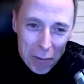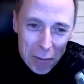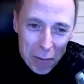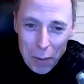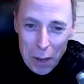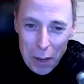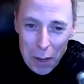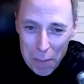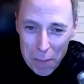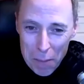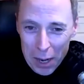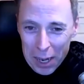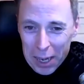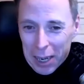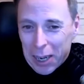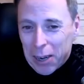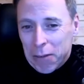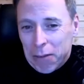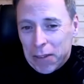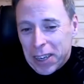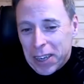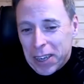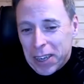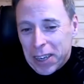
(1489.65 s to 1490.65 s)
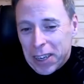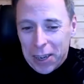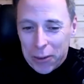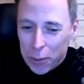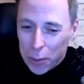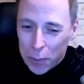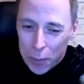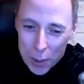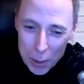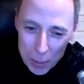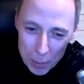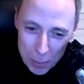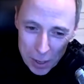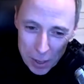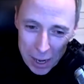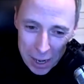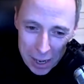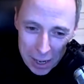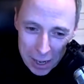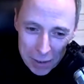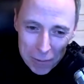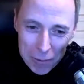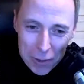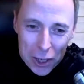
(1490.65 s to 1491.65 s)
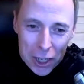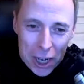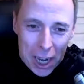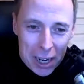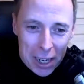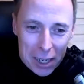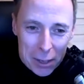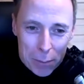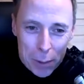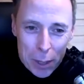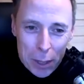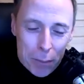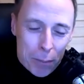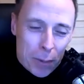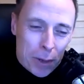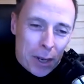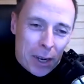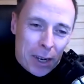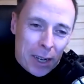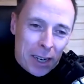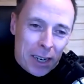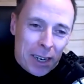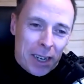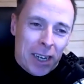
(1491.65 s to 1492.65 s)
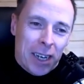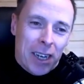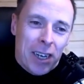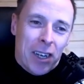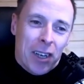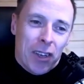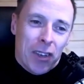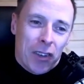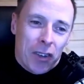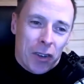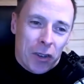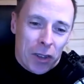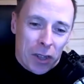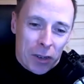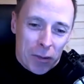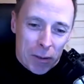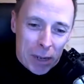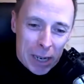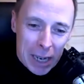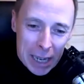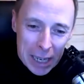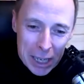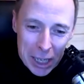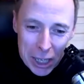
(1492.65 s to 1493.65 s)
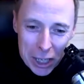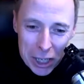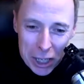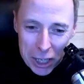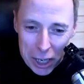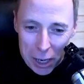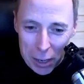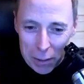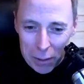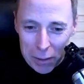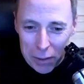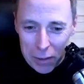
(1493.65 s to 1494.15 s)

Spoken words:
people. I love connecting with people. I love chatting to people, and so the relationship